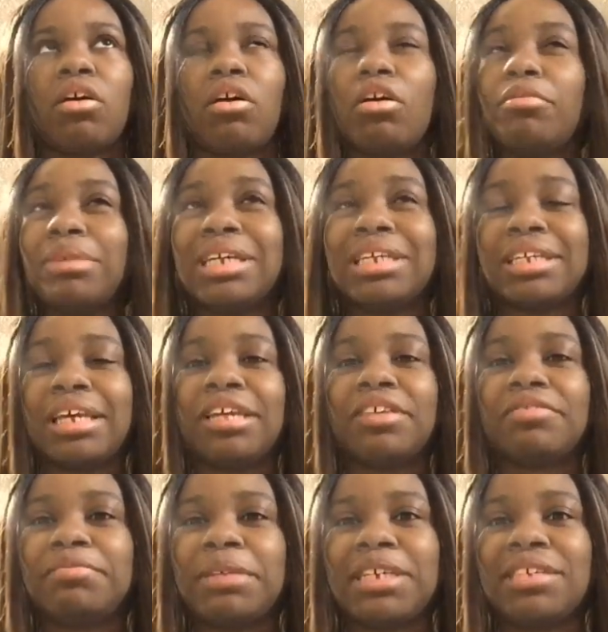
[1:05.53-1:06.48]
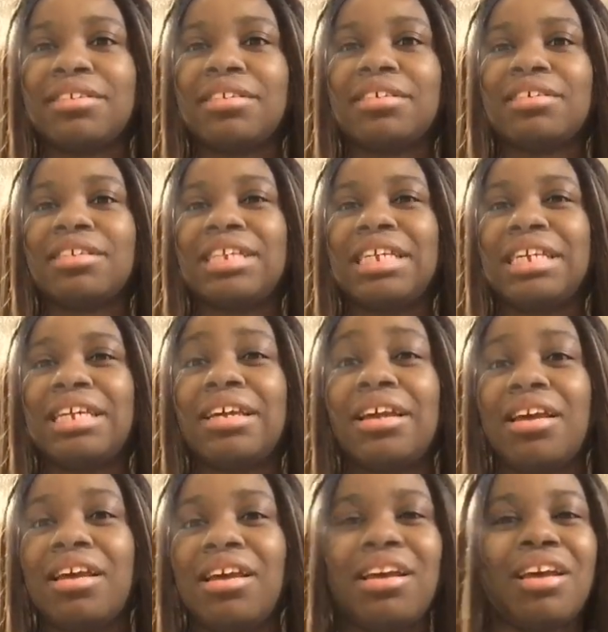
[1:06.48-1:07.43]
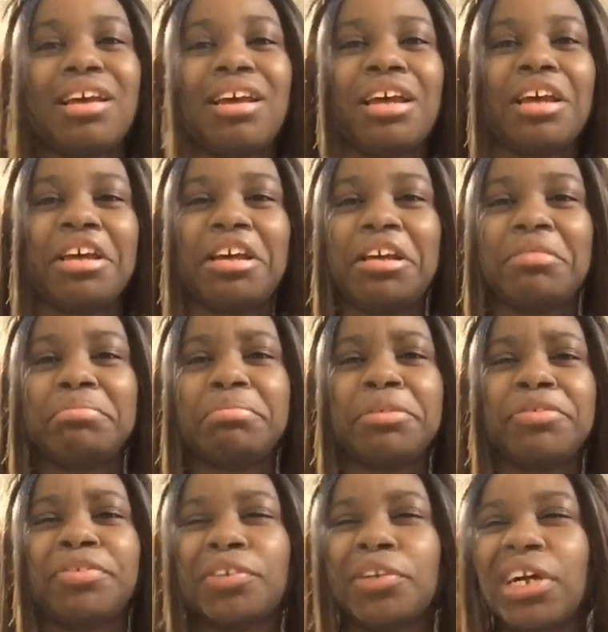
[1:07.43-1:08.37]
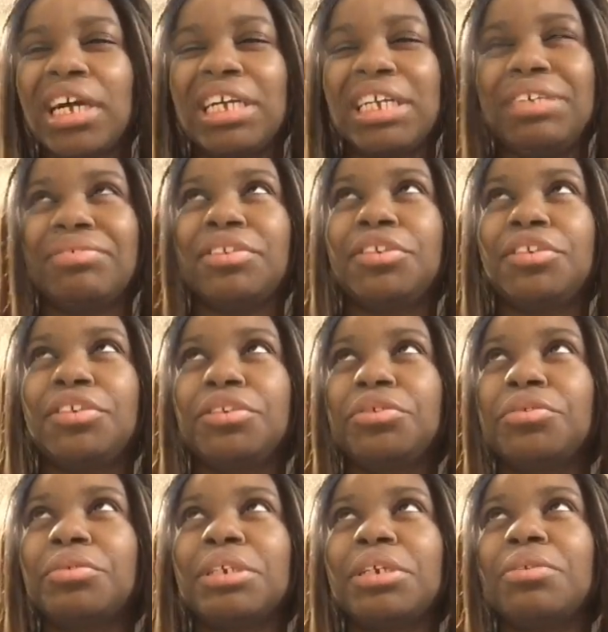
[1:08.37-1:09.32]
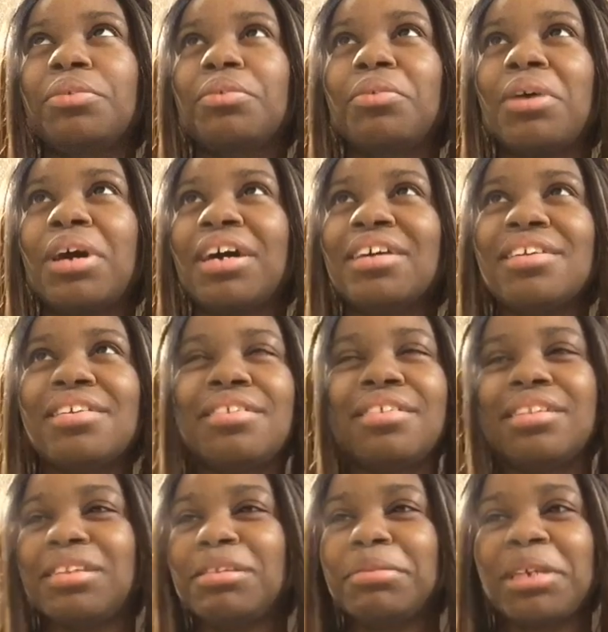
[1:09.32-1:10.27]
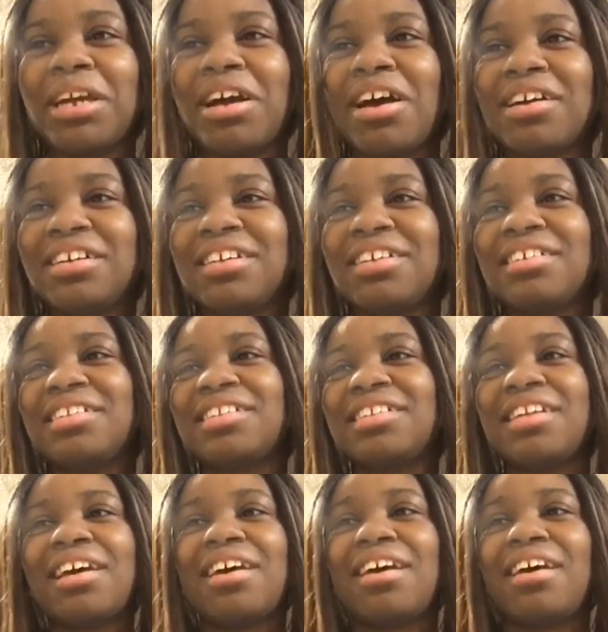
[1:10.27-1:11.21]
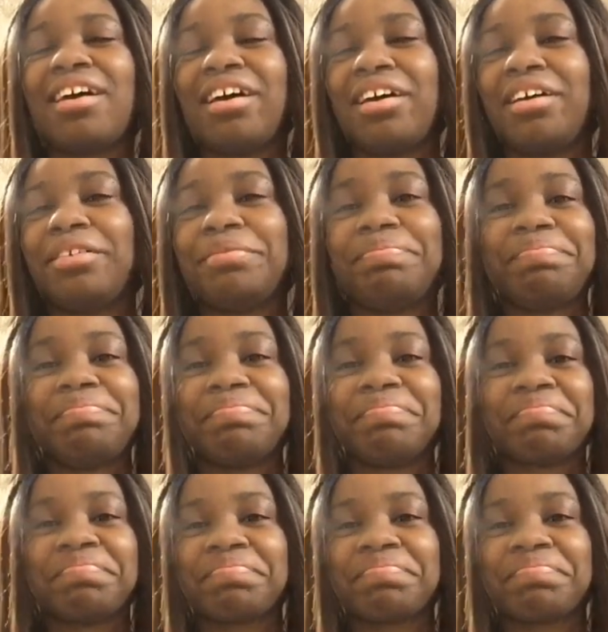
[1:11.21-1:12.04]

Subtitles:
all my life, basically. Before I even knew what it was, to be honest. I